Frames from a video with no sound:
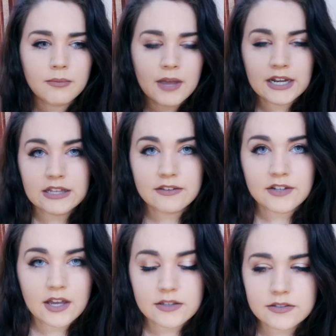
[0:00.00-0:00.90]
any of the
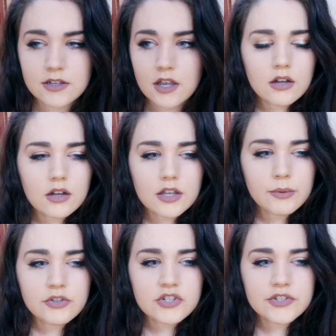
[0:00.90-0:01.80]
tests. It
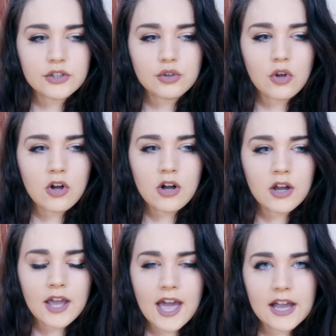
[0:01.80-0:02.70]
was just a
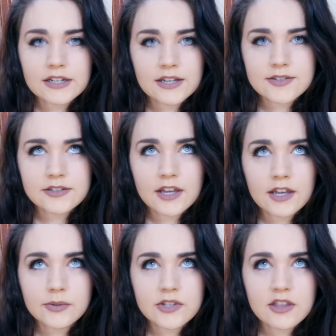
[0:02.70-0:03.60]
long, agonizing day.
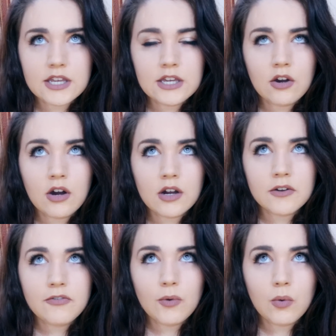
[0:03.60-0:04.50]
I was in the ER
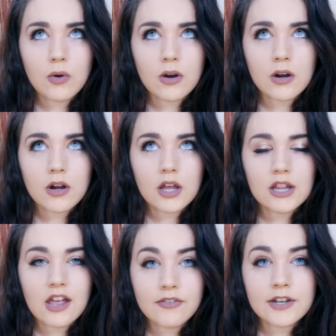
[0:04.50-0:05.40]
for
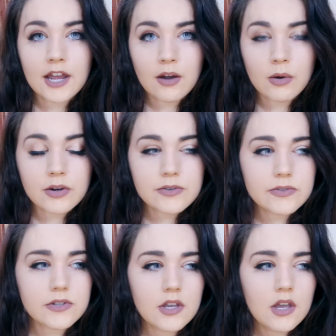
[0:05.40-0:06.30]
11
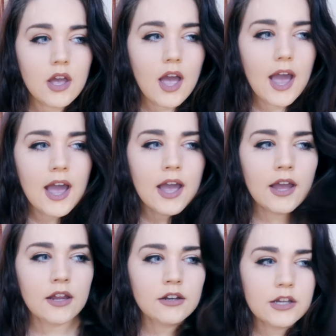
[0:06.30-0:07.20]
hours.
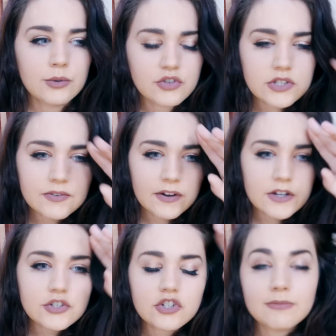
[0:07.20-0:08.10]
And it was just a
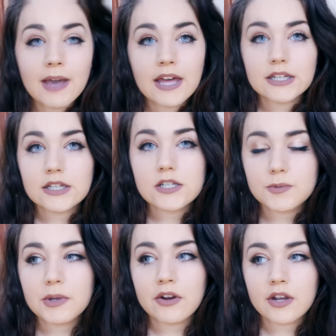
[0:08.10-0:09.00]
very traumatic
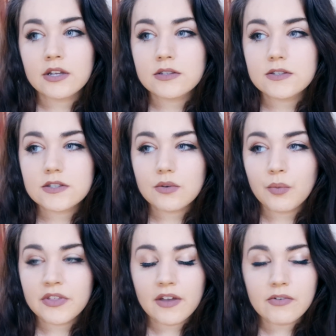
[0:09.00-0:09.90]
experience
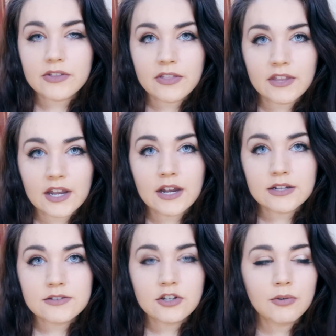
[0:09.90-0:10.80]
with everything that I had
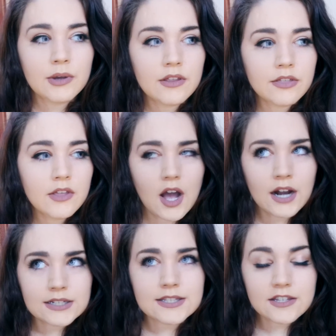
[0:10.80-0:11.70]
to deal with.
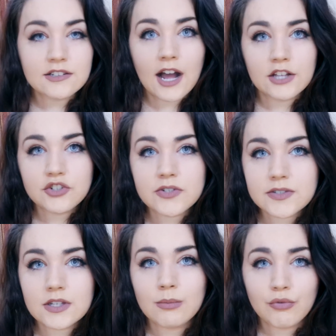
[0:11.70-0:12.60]
Honestly, the doctors
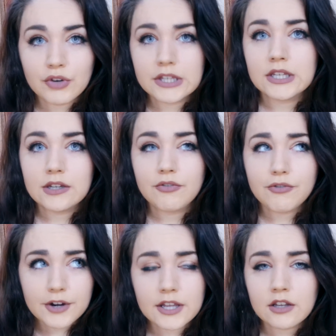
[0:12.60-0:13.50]
seemed really
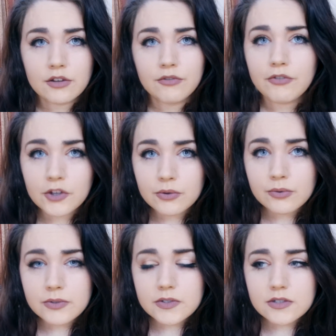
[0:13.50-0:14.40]
freaking
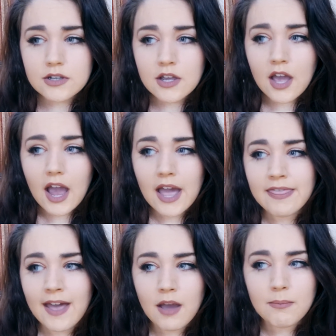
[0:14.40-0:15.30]
confused,
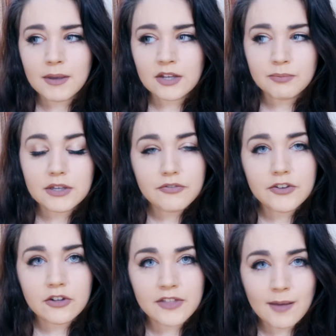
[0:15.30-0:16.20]
and that made me
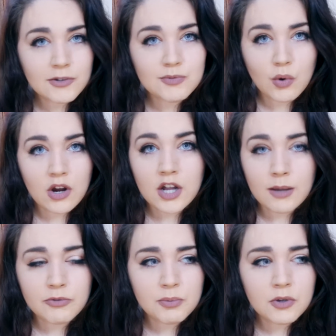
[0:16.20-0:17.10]
feel that much more
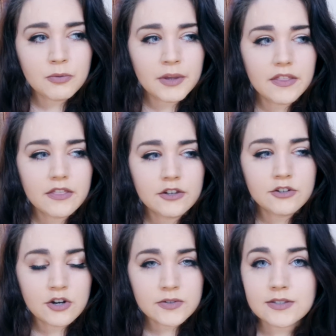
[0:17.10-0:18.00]
uncomfortable. But the
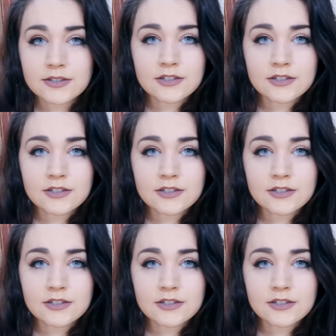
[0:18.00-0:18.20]
nurses